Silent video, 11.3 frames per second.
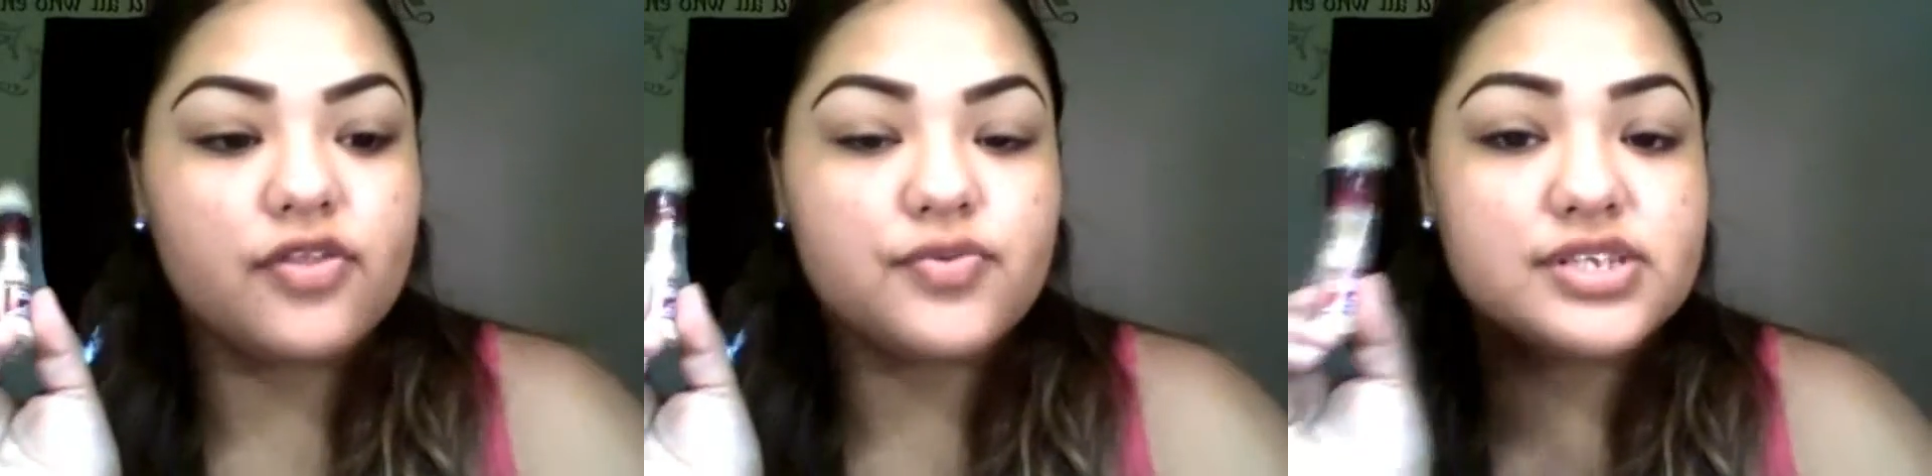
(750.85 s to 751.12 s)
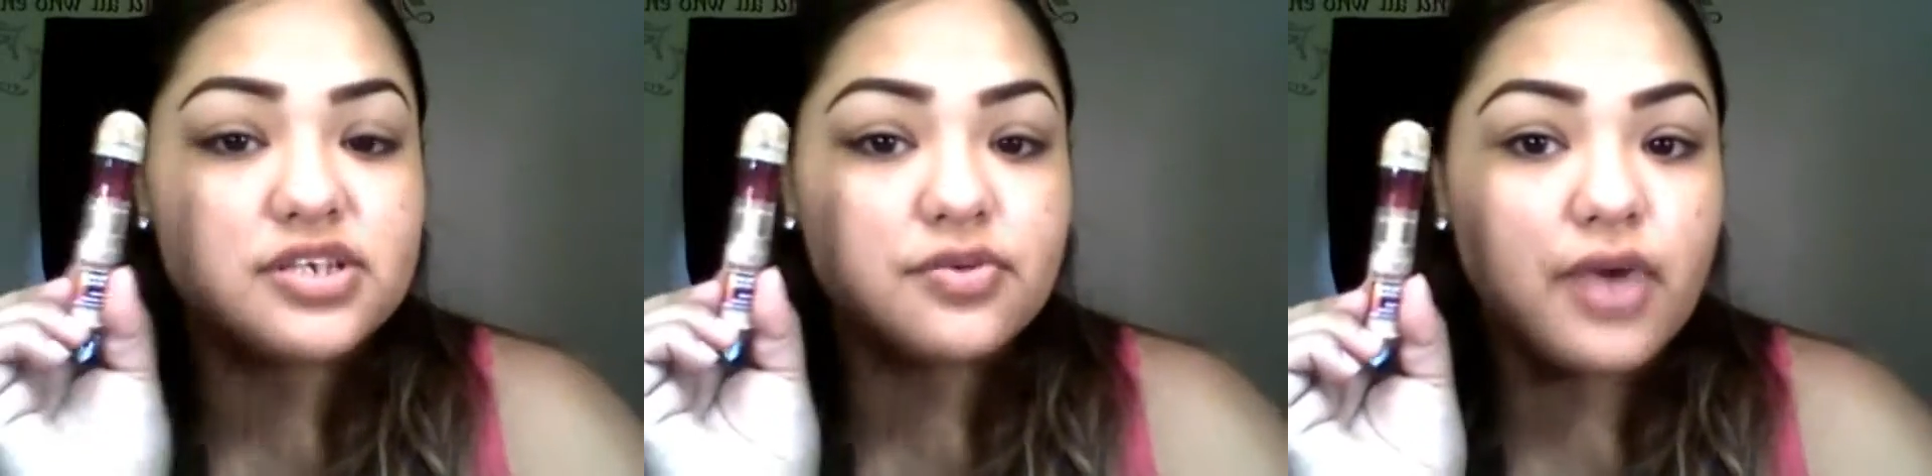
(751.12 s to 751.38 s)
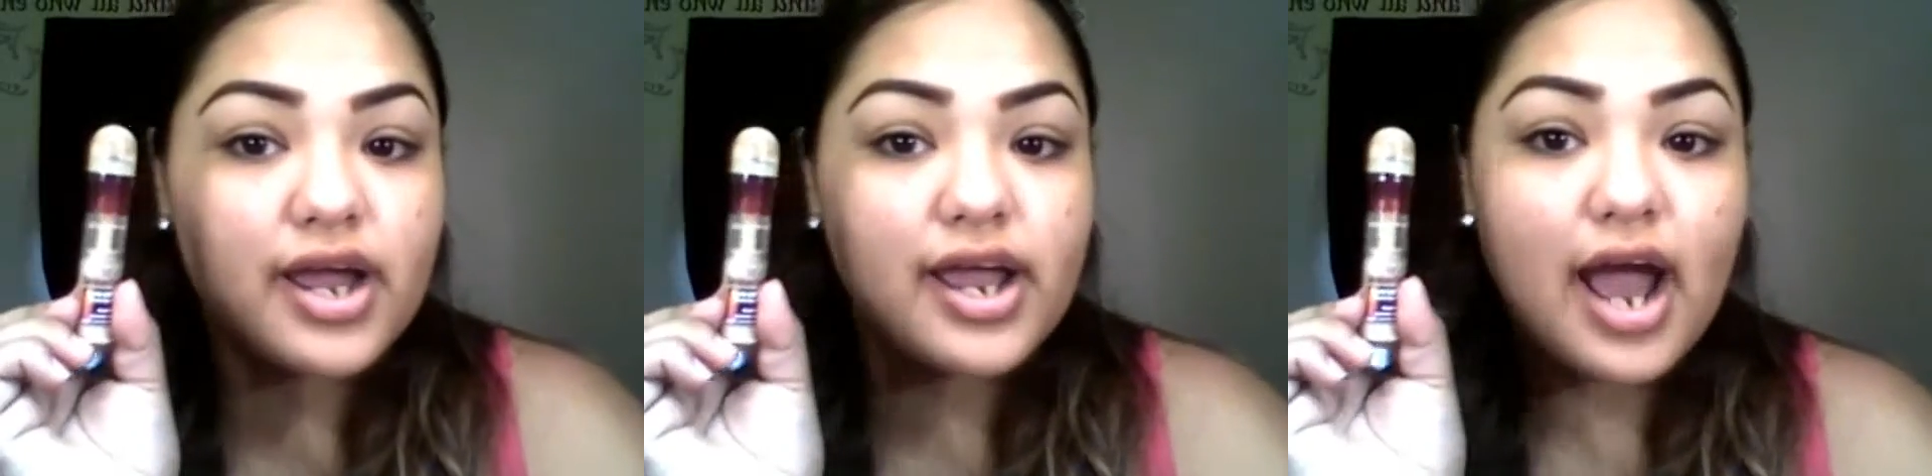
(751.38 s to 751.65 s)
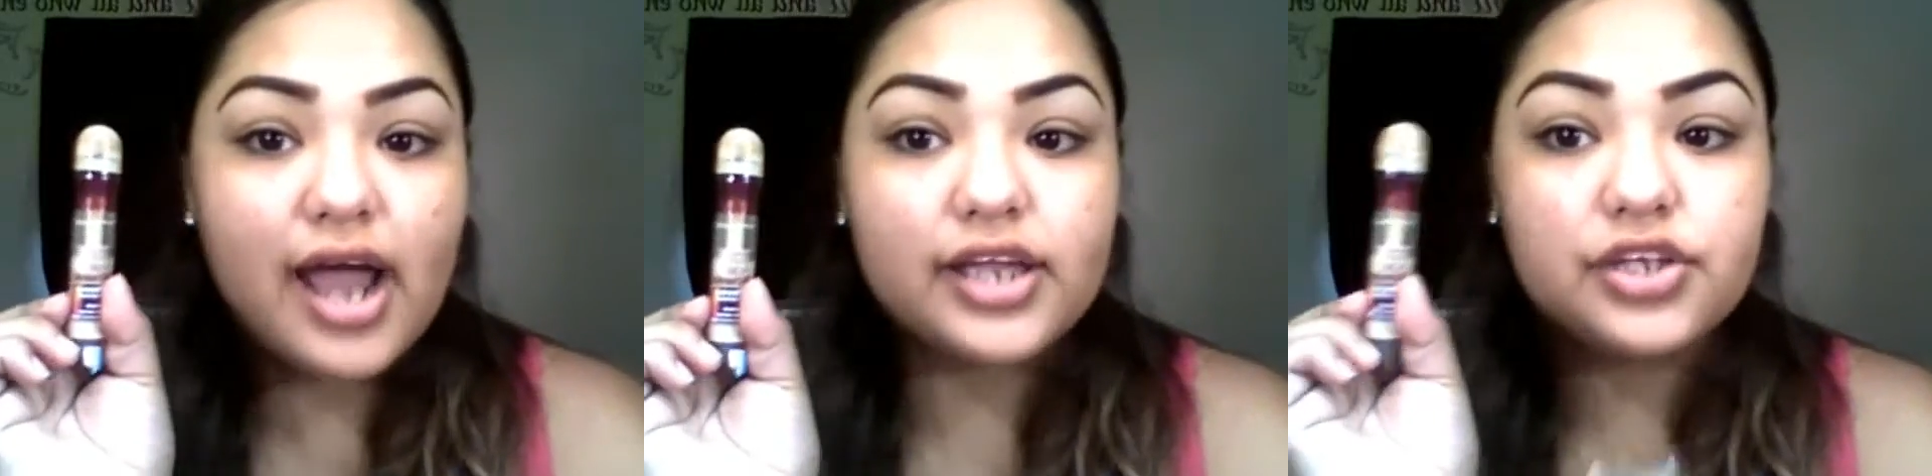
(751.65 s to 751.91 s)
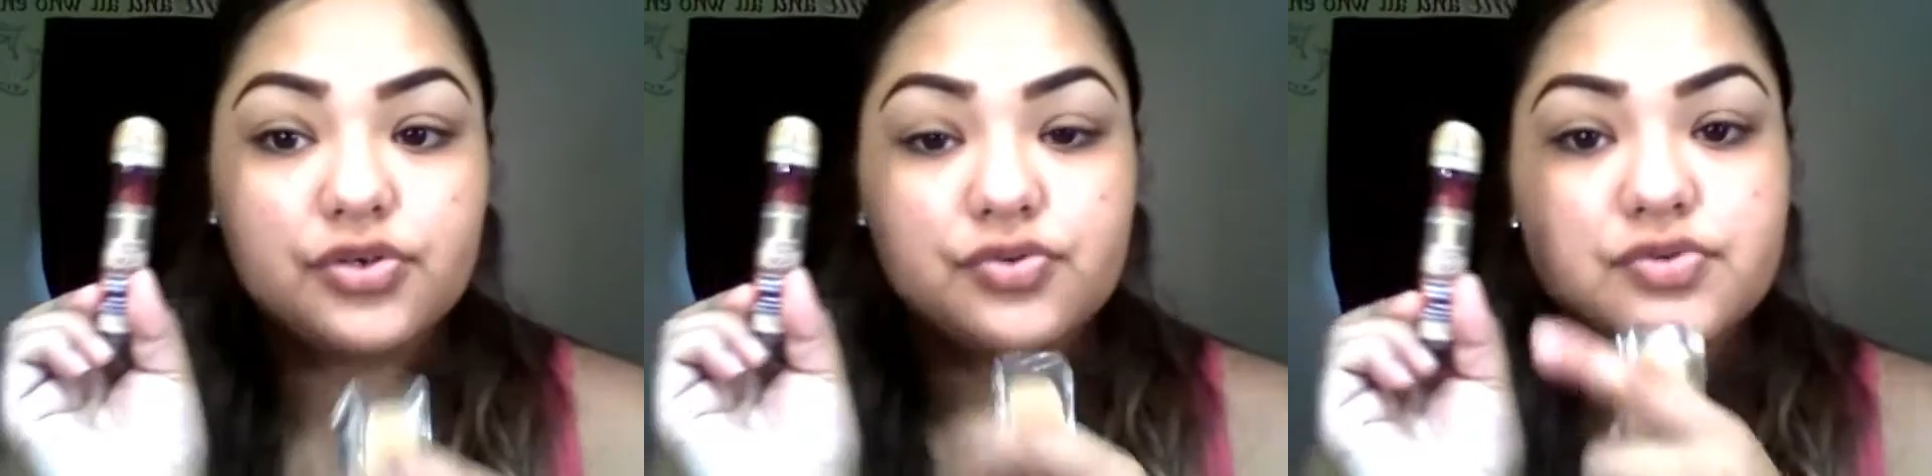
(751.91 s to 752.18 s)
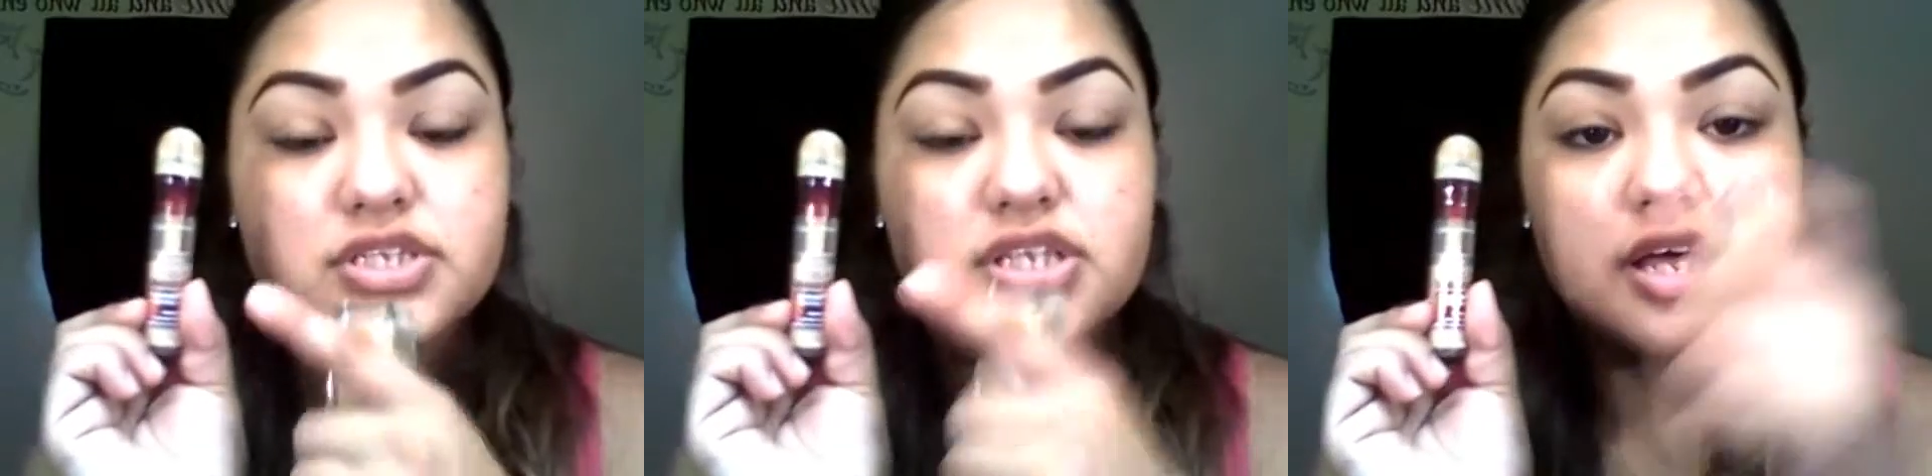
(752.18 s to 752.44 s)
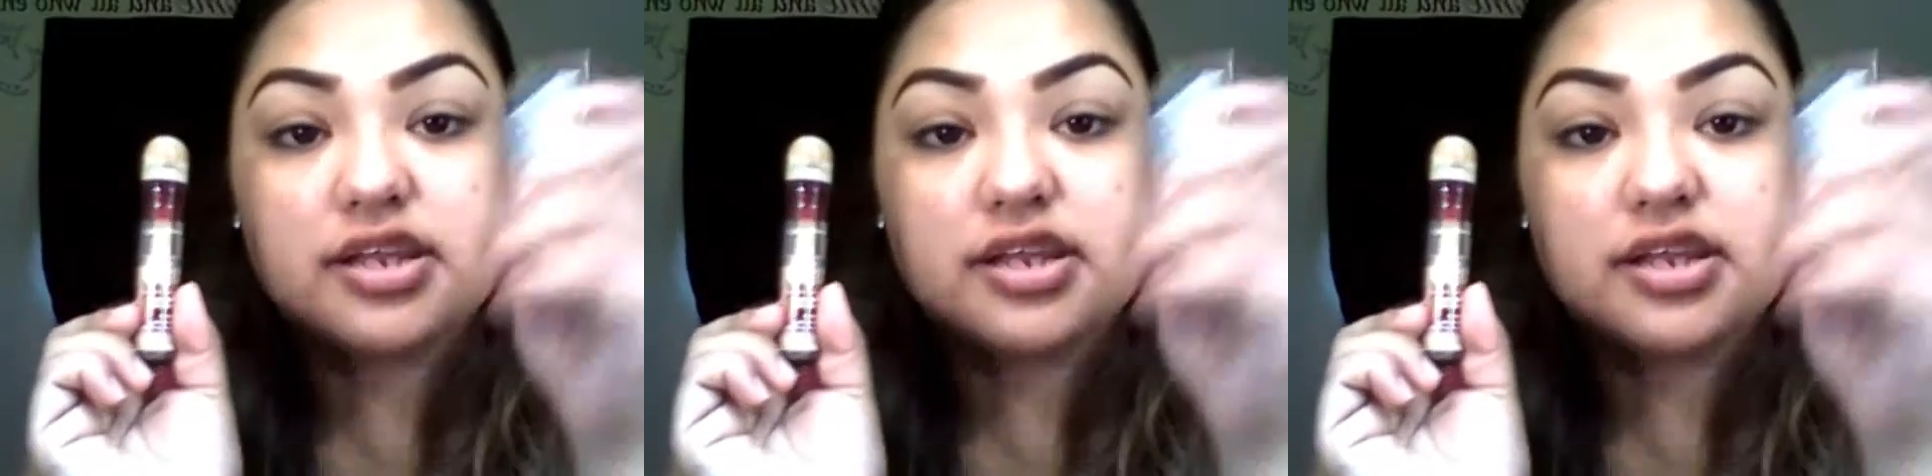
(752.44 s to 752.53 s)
the reason why I use